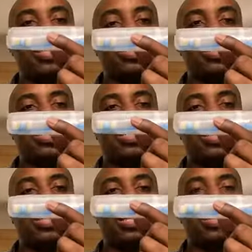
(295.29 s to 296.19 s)
can
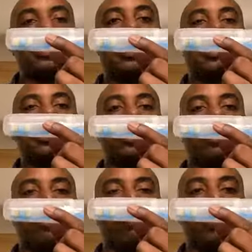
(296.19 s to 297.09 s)
essentially get inside this
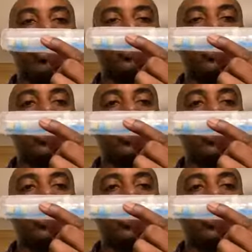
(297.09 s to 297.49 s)
toothbrush.